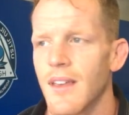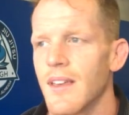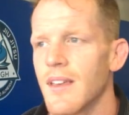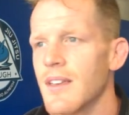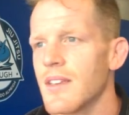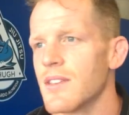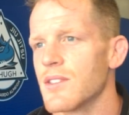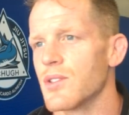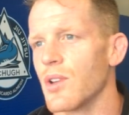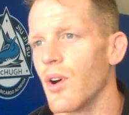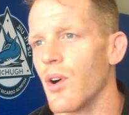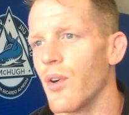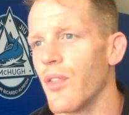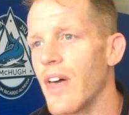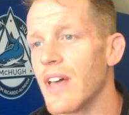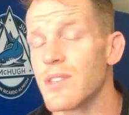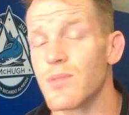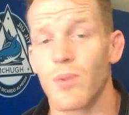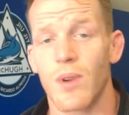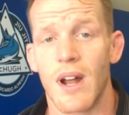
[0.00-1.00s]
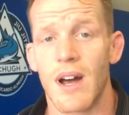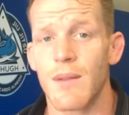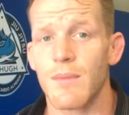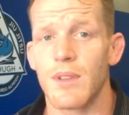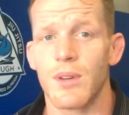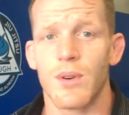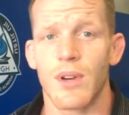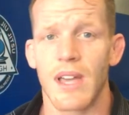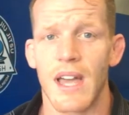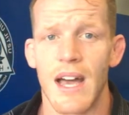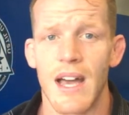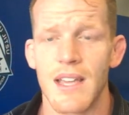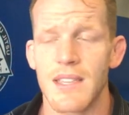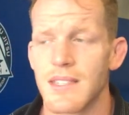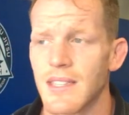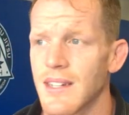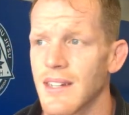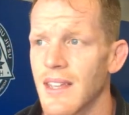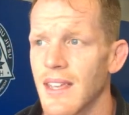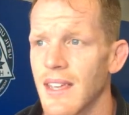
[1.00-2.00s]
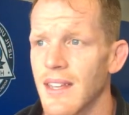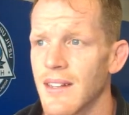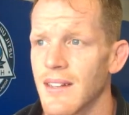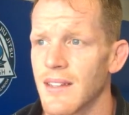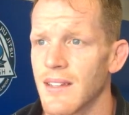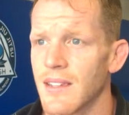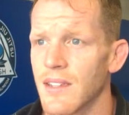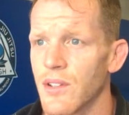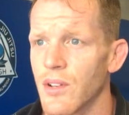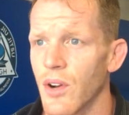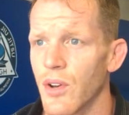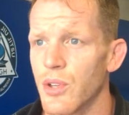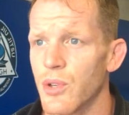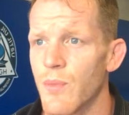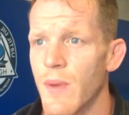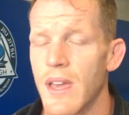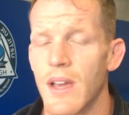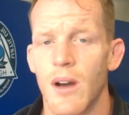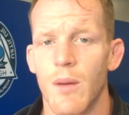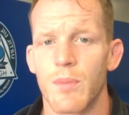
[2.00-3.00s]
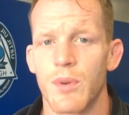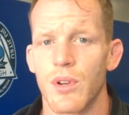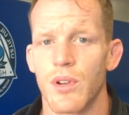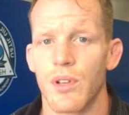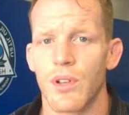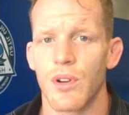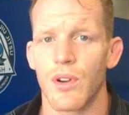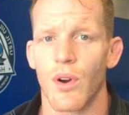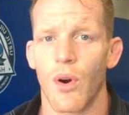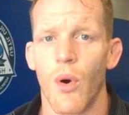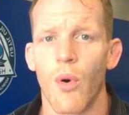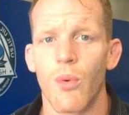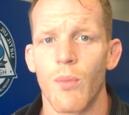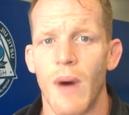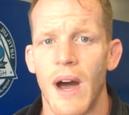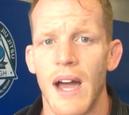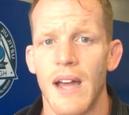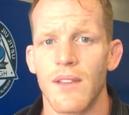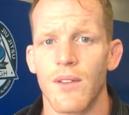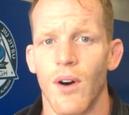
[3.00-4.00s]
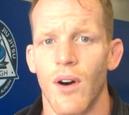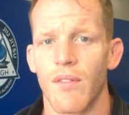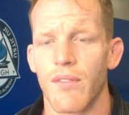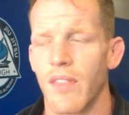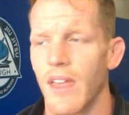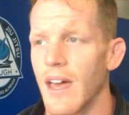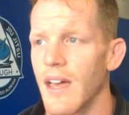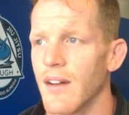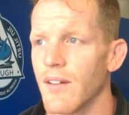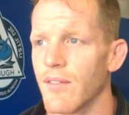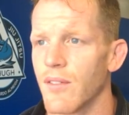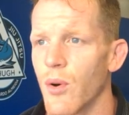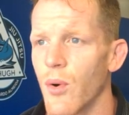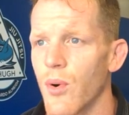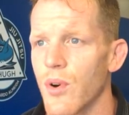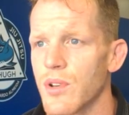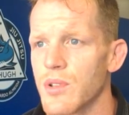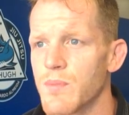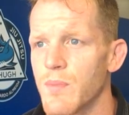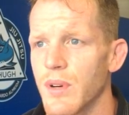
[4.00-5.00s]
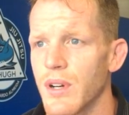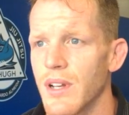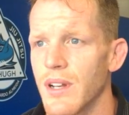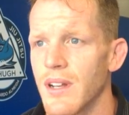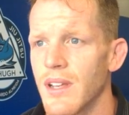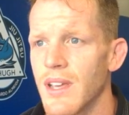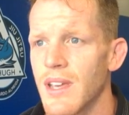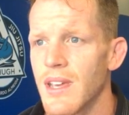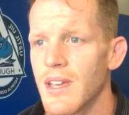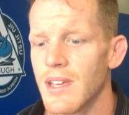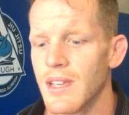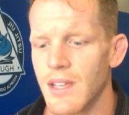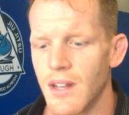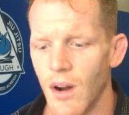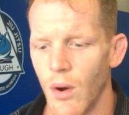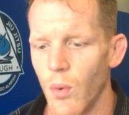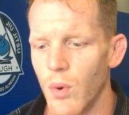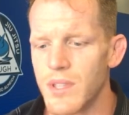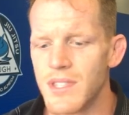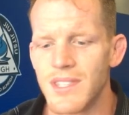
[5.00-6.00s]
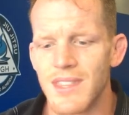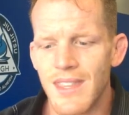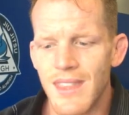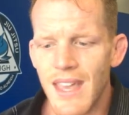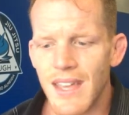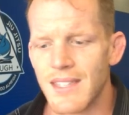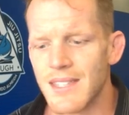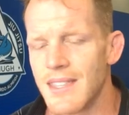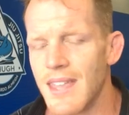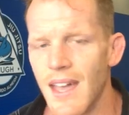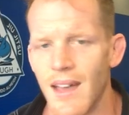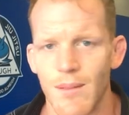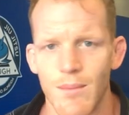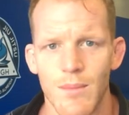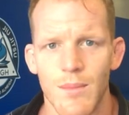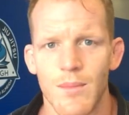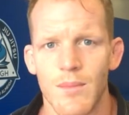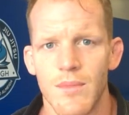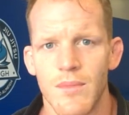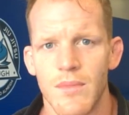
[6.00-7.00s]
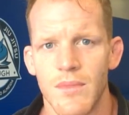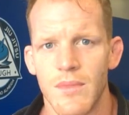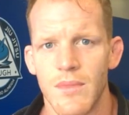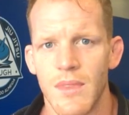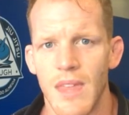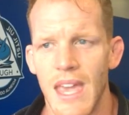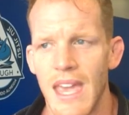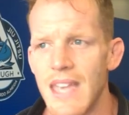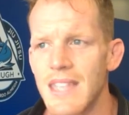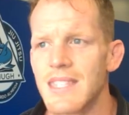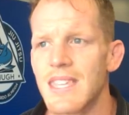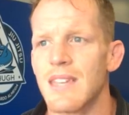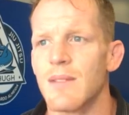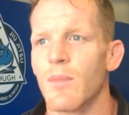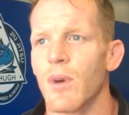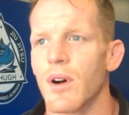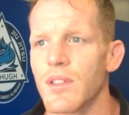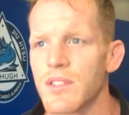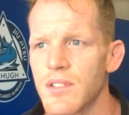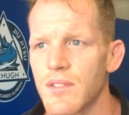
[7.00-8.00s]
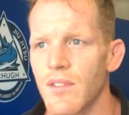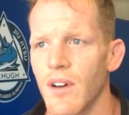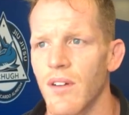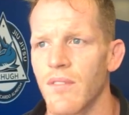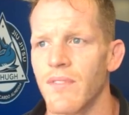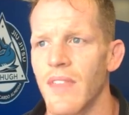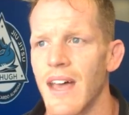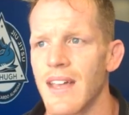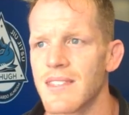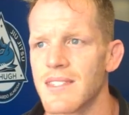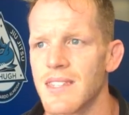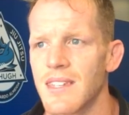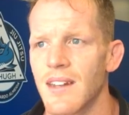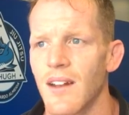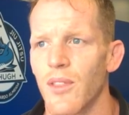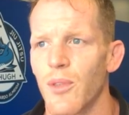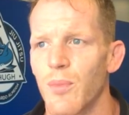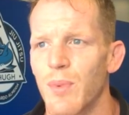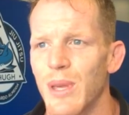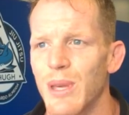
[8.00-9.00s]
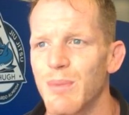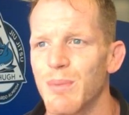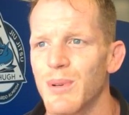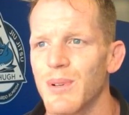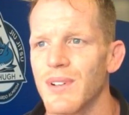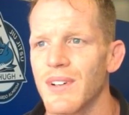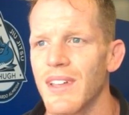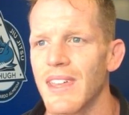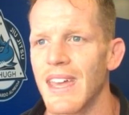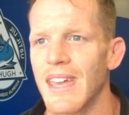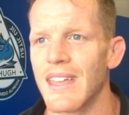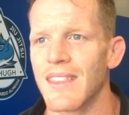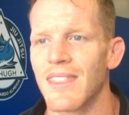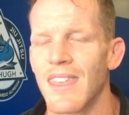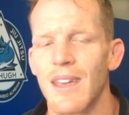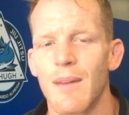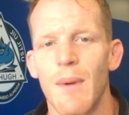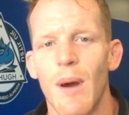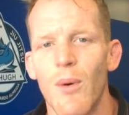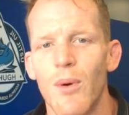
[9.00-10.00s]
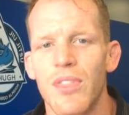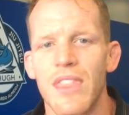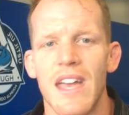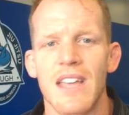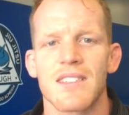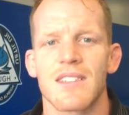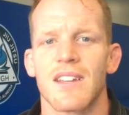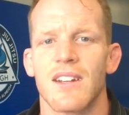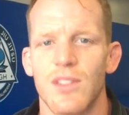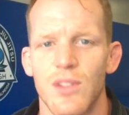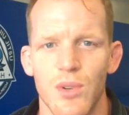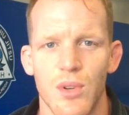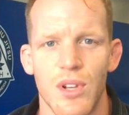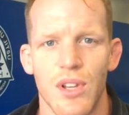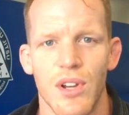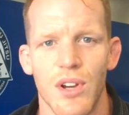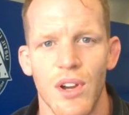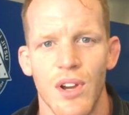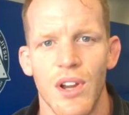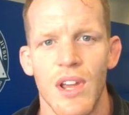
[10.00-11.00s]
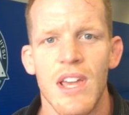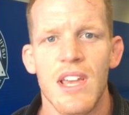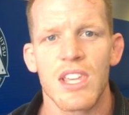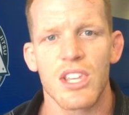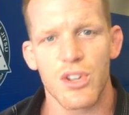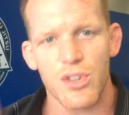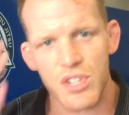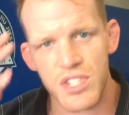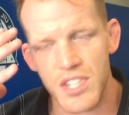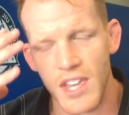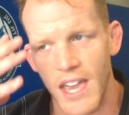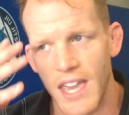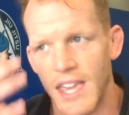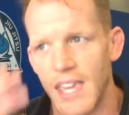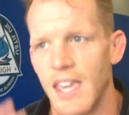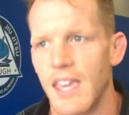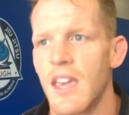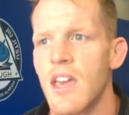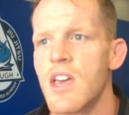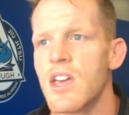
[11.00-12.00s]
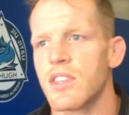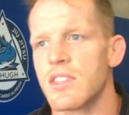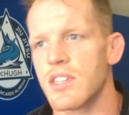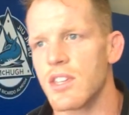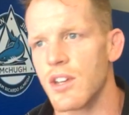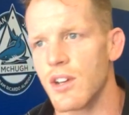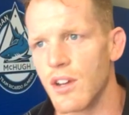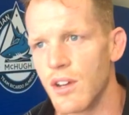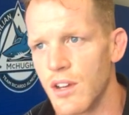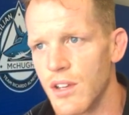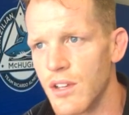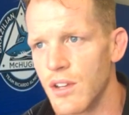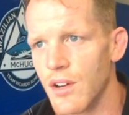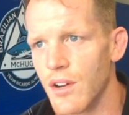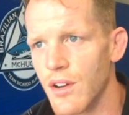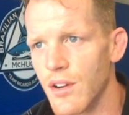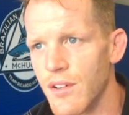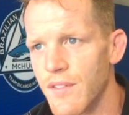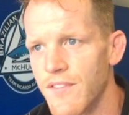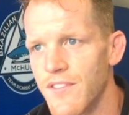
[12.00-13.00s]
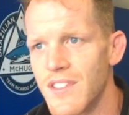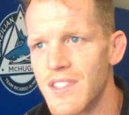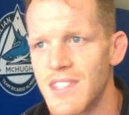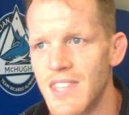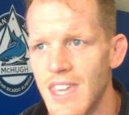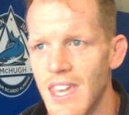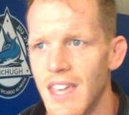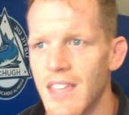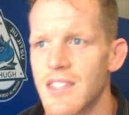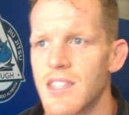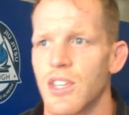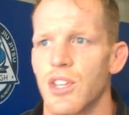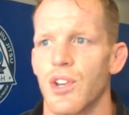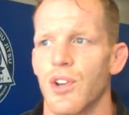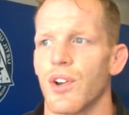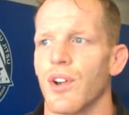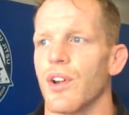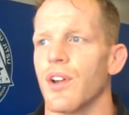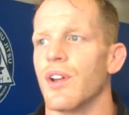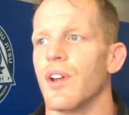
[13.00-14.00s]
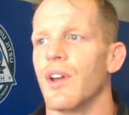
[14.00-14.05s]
So that's what I'm doing, guys, and you make up your own mind off that, of course, but what's the next step? 18 months of not seeing other people? Think about what that's going to do to your psyche, to your physique, to your